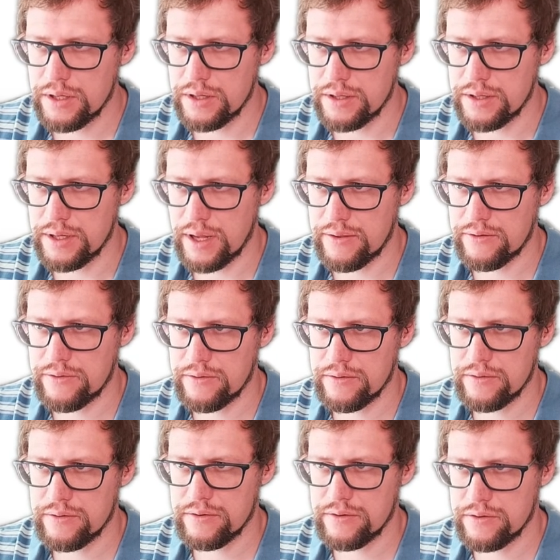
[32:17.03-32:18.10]
Net
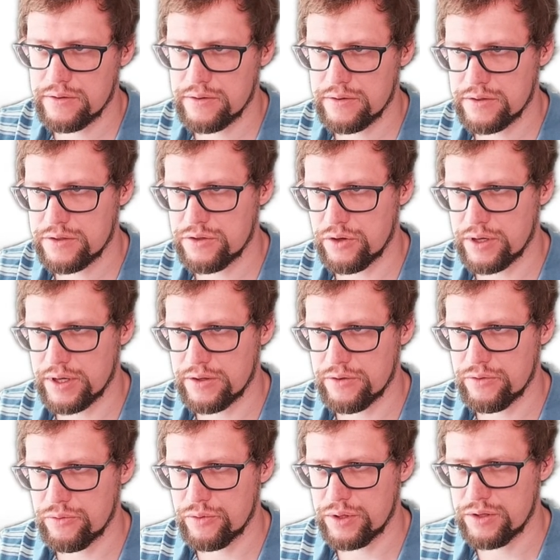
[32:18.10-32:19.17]

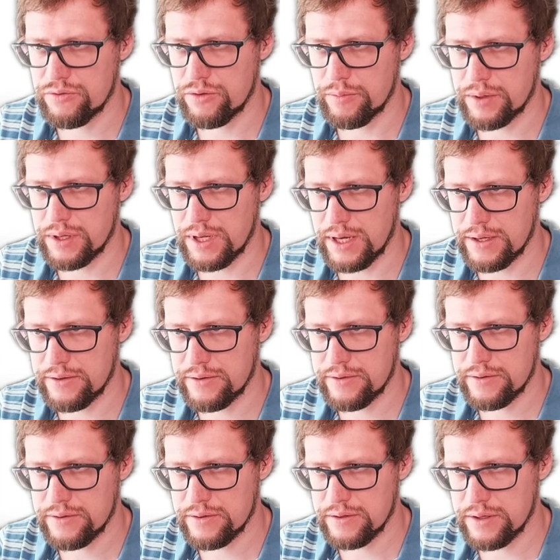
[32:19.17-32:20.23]
socket read from
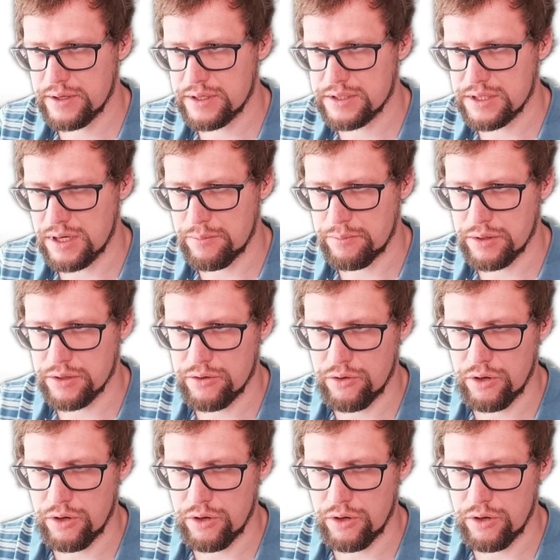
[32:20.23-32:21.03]
client. Example